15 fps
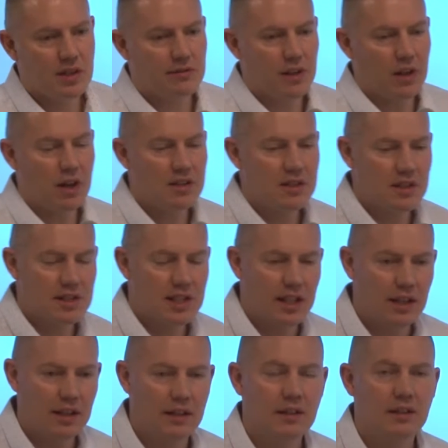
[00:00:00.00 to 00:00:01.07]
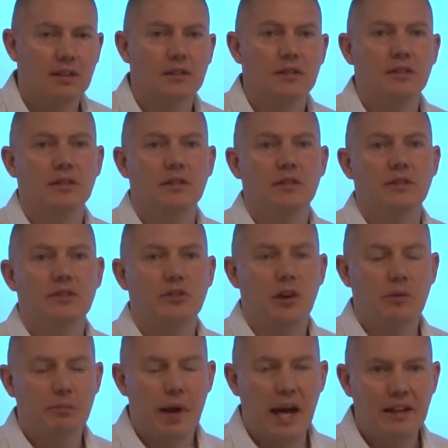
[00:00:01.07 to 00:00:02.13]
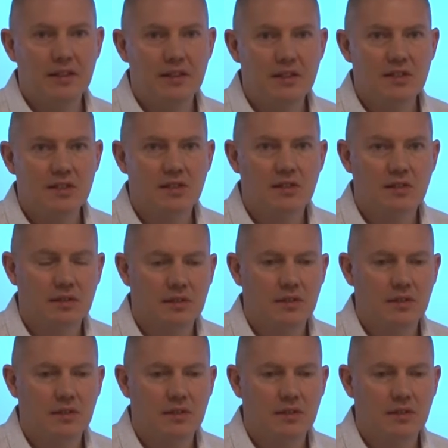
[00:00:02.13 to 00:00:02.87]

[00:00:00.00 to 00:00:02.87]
velocity from months